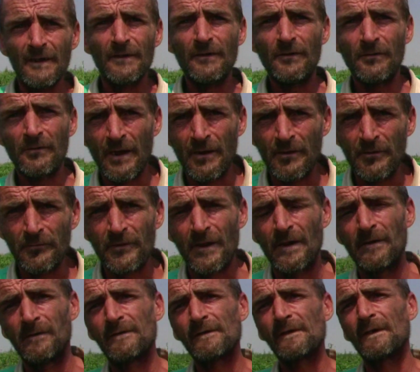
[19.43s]
you know,
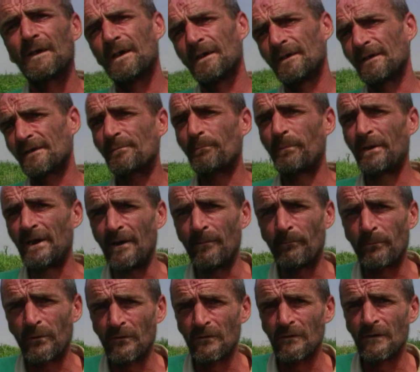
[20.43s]
those nice
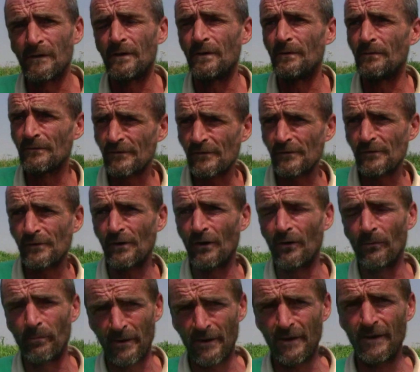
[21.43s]
people whose
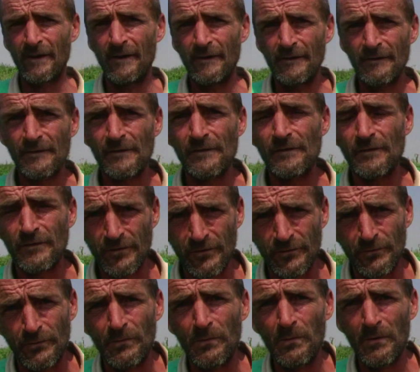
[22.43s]
job it is
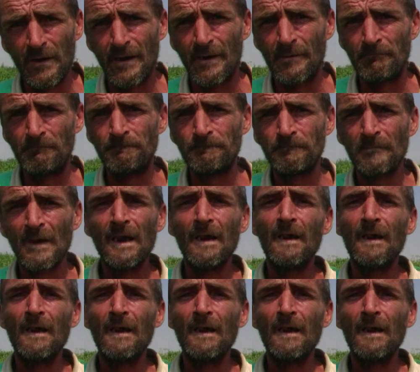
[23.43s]
to